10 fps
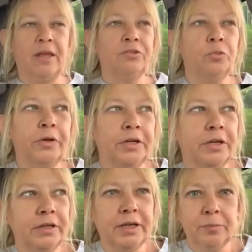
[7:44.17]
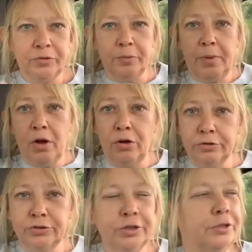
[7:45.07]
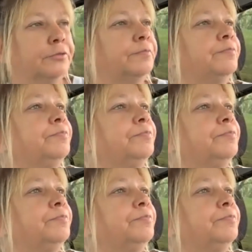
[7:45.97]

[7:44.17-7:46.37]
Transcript: Out the window. It comes in a box, you know.